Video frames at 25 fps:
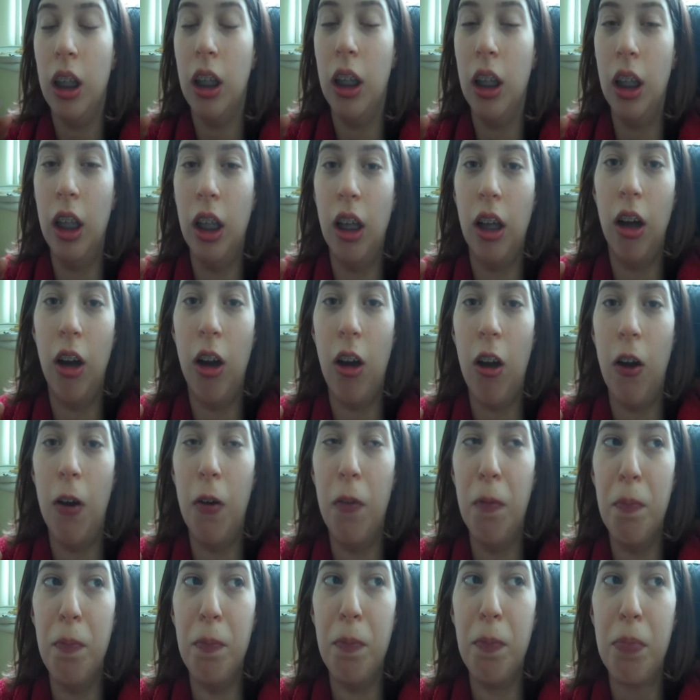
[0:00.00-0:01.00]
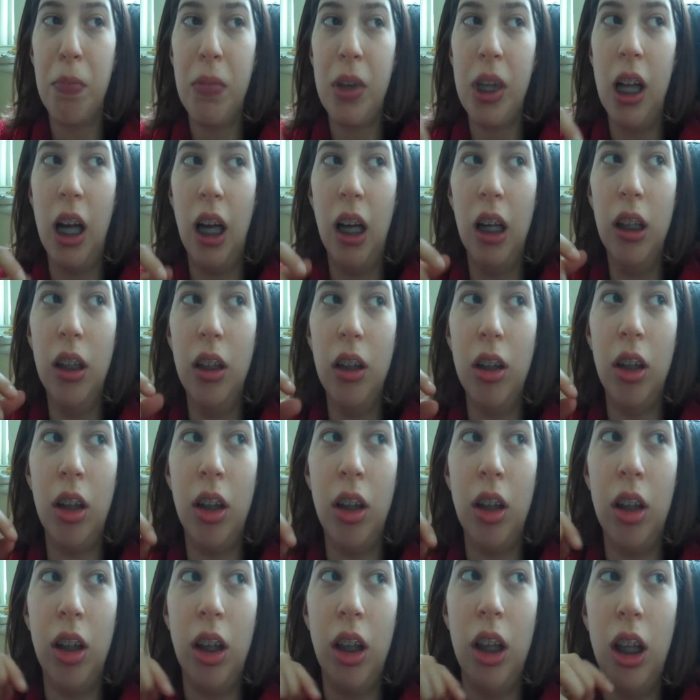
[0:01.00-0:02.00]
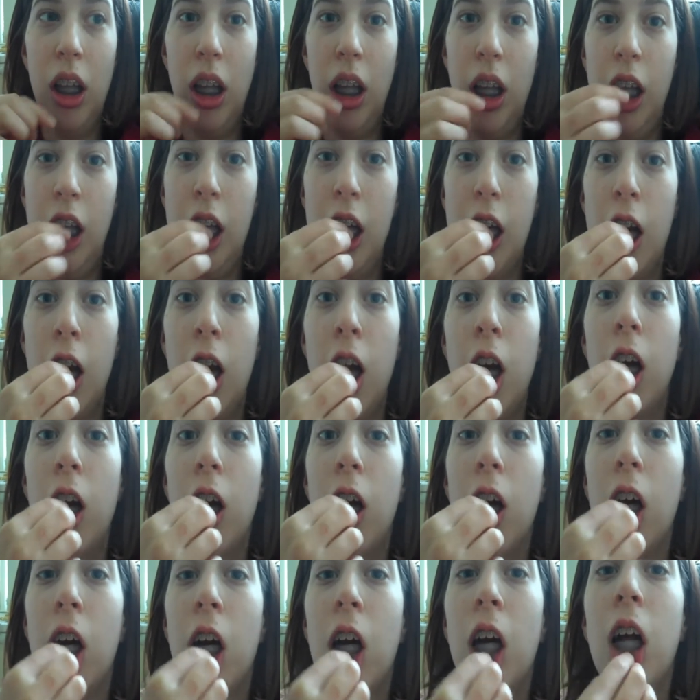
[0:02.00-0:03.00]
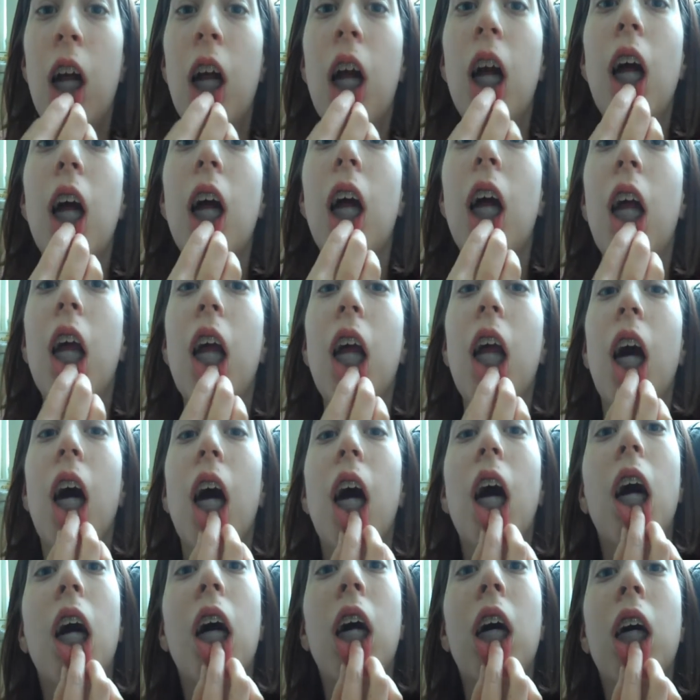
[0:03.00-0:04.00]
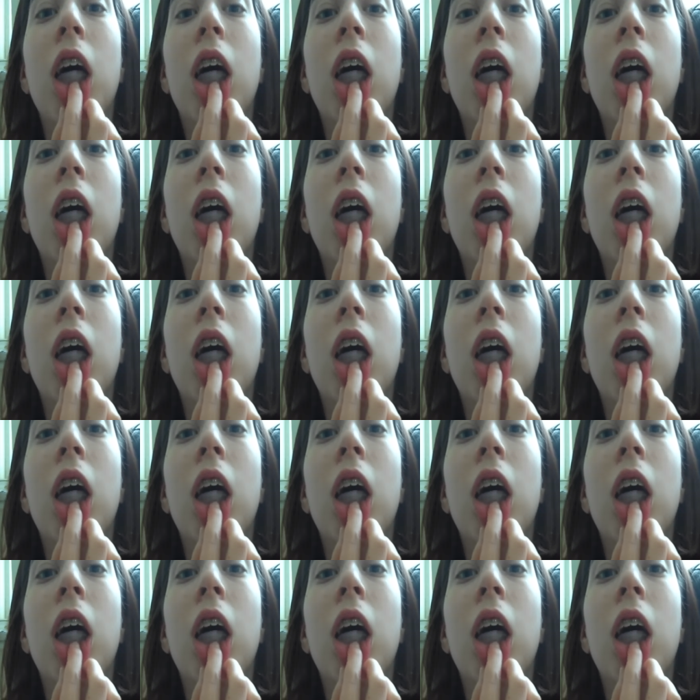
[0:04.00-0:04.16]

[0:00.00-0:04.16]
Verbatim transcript: you know, um, and the hook here, I